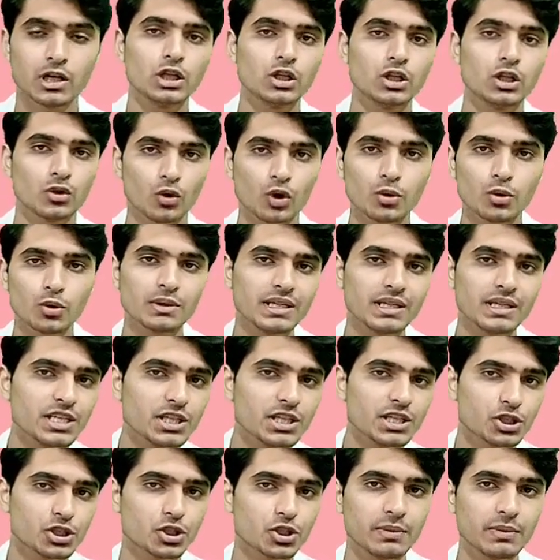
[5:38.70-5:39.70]
Normally it
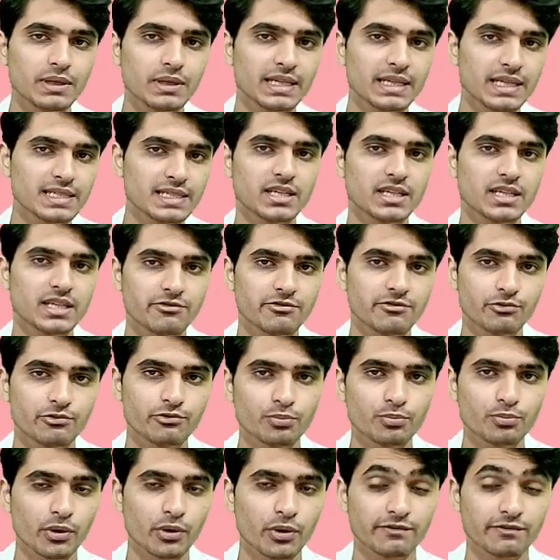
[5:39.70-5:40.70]
should be less than
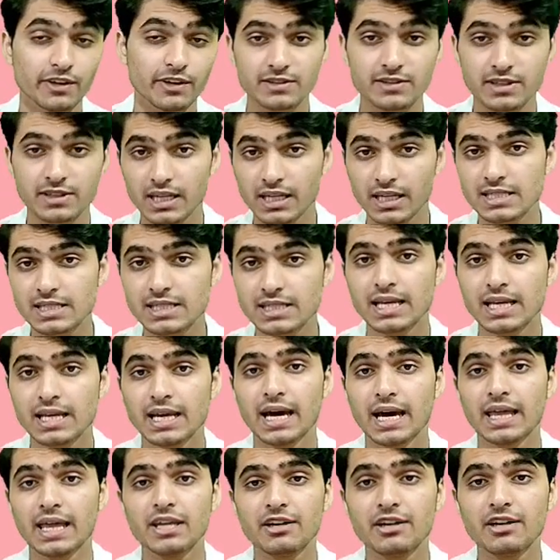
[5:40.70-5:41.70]
4.5 seconds,
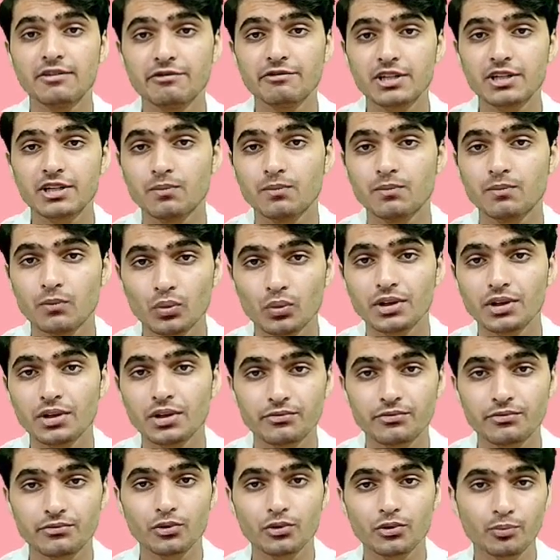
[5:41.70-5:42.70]
and if it is more than
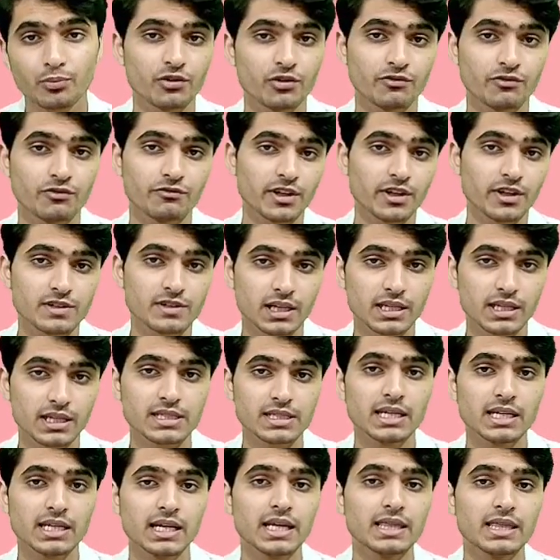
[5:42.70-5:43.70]
4.5
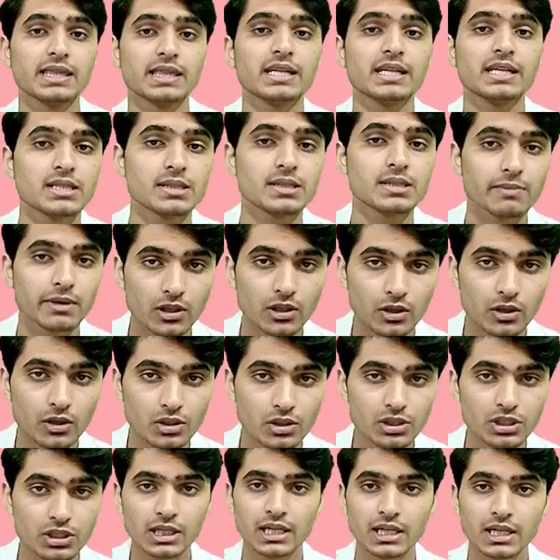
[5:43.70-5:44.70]
seconds, that is the
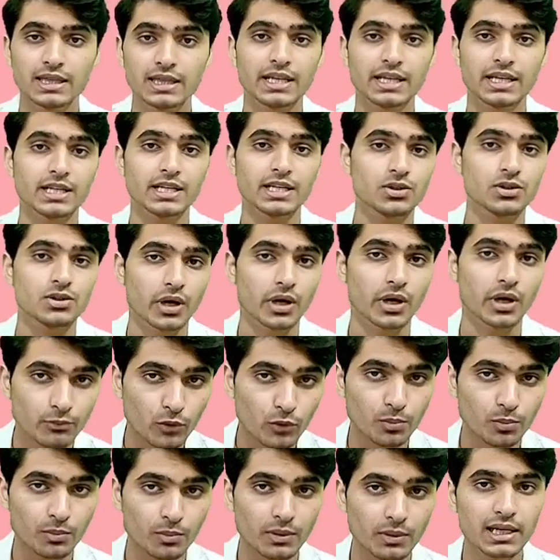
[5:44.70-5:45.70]
pathology, that is
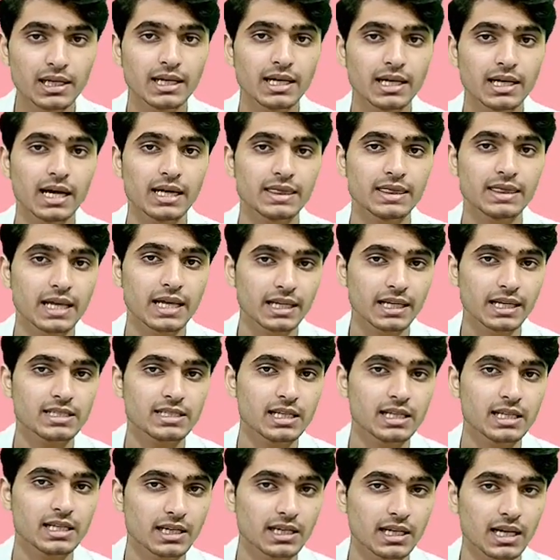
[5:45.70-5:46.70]
abnormal, and that is
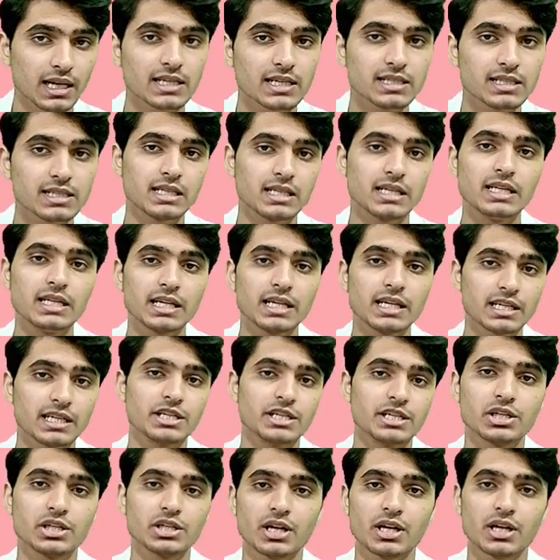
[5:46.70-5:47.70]
the class 3
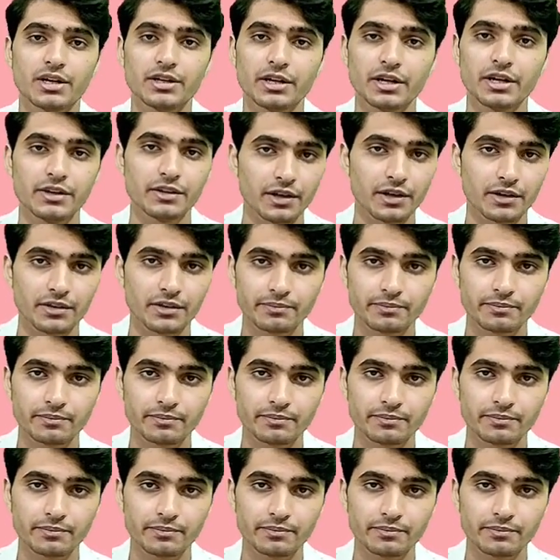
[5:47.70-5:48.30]
achalasia cardia there,